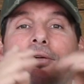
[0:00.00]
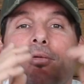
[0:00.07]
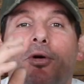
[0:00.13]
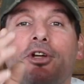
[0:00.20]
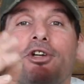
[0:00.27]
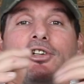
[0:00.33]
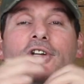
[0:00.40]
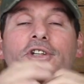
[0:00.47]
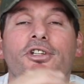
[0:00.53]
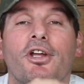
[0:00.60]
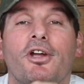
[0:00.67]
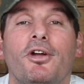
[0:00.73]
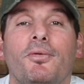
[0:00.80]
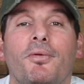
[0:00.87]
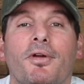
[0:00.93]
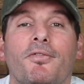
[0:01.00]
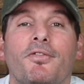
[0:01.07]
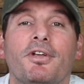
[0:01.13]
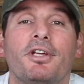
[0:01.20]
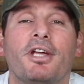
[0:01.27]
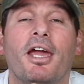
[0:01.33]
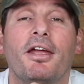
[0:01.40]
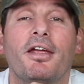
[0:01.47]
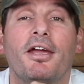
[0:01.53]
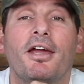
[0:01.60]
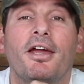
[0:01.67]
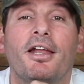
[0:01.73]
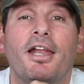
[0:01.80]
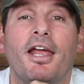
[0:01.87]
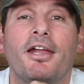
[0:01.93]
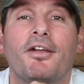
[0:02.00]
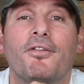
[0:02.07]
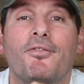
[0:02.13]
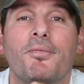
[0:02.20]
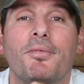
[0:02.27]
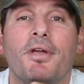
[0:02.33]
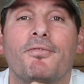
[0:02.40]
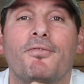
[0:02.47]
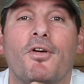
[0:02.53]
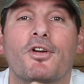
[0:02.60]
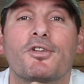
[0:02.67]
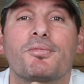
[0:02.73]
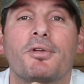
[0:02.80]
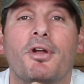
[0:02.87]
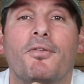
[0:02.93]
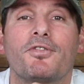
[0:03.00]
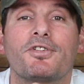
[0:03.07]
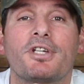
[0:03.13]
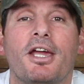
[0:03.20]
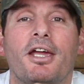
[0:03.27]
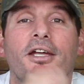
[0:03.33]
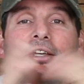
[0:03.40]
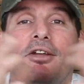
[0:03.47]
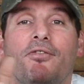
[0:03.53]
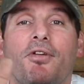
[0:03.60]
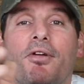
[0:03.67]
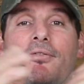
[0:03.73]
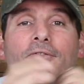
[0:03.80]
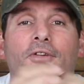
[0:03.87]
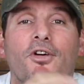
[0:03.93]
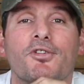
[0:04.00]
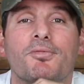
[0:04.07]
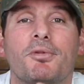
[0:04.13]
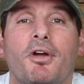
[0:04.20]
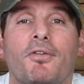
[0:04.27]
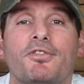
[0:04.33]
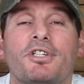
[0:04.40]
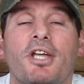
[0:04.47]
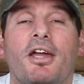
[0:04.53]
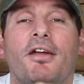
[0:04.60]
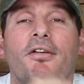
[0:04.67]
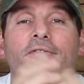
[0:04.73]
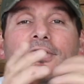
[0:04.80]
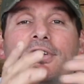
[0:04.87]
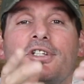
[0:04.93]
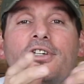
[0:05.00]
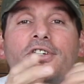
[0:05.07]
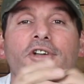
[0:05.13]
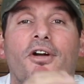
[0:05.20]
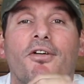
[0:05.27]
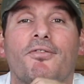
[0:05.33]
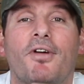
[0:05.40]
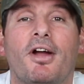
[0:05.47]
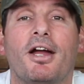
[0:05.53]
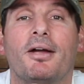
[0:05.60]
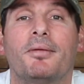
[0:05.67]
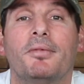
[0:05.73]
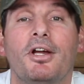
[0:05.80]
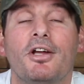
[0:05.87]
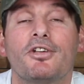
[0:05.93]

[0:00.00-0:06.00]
what you should do if you get a letter from the enforcement officer and the enforcement officer visits your farm.